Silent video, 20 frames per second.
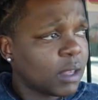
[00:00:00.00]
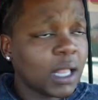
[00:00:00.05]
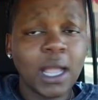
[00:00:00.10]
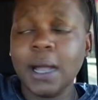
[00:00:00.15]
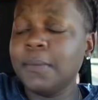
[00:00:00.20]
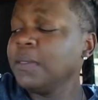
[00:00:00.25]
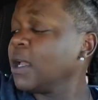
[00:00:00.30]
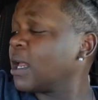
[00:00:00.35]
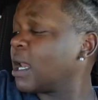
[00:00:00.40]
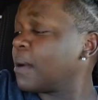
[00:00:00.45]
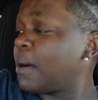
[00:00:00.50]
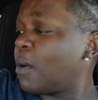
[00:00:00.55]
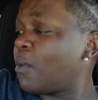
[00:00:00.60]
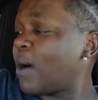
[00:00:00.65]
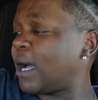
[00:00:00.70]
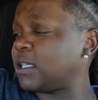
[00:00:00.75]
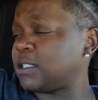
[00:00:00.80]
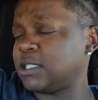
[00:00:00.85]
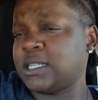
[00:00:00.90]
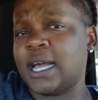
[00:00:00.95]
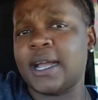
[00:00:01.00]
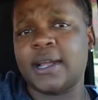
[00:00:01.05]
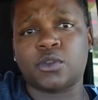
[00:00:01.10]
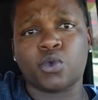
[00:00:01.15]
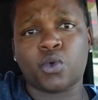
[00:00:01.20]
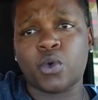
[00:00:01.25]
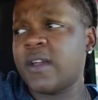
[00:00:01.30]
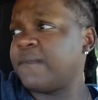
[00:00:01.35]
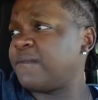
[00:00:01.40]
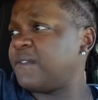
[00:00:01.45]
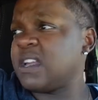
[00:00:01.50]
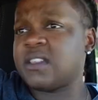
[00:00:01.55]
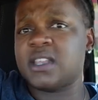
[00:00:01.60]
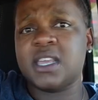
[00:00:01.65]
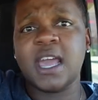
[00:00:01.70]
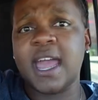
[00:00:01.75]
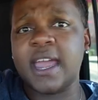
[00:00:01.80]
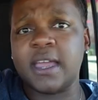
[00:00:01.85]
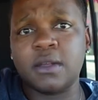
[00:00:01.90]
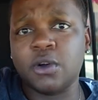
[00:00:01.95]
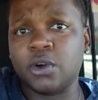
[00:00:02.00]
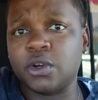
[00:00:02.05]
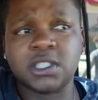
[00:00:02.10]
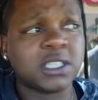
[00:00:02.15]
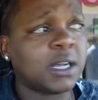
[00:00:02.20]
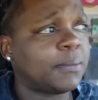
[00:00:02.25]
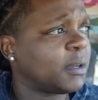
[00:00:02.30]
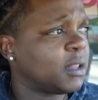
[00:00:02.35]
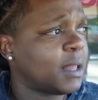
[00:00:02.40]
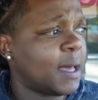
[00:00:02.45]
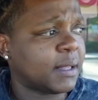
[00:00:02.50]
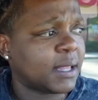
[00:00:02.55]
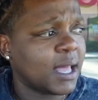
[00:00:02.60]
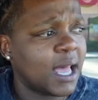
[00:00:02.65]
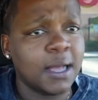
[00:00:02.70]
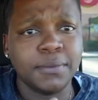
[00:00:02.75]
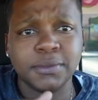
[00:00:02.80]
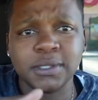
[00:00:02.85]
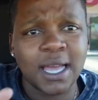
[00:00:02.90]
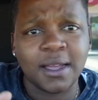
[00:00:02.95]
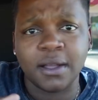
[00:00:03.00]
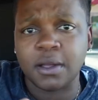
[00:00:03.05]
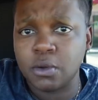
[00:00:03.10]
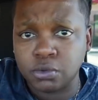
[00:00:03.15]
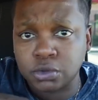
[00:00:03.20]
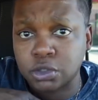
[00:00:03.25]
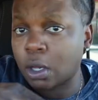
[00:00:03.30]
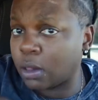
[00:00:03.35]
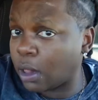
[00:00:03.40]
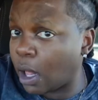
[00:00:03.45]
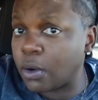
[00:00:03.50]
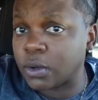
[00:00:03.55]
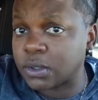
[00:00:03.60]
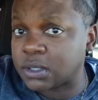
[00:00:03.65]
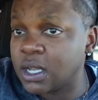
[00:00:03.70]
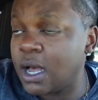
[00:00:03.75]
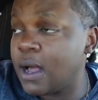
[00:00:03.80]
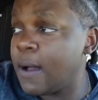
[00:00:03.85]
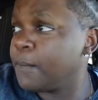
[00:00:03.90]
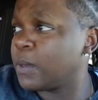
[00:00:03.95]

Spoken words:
I'm looking at my watch, it's like 3:58 or something like that. It was like, it was close.